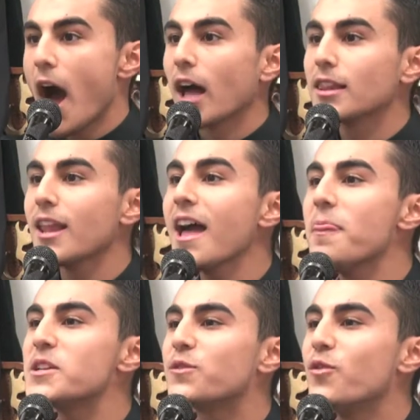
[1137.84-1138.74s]
Allah
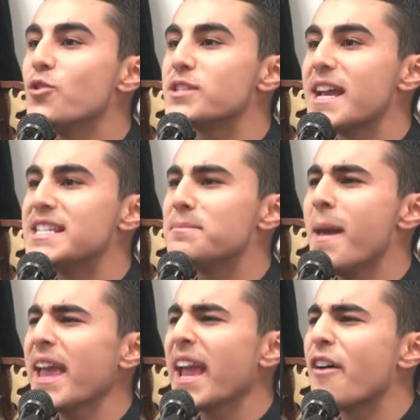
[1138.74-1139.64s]
in this verse is
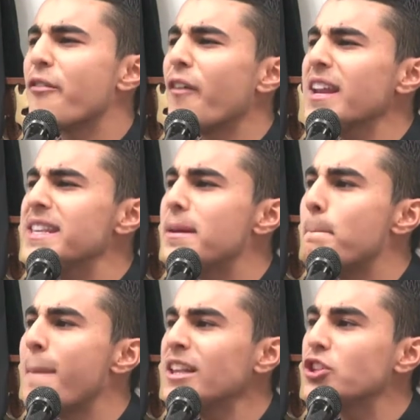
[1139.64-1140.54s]
making a
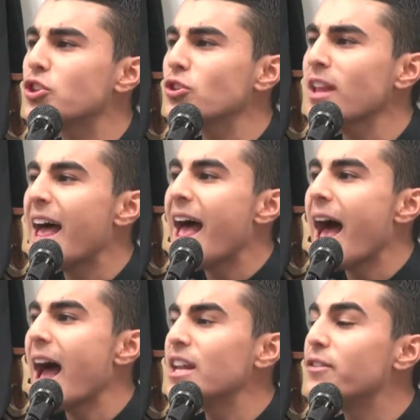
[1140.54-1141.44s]
fundamental
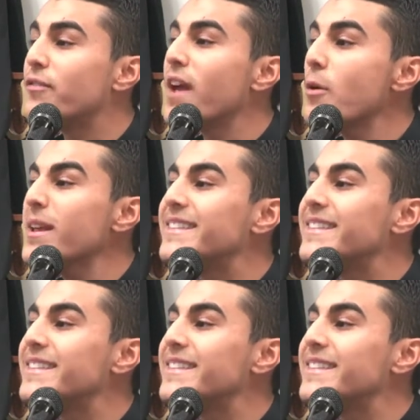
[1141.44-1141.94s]
and very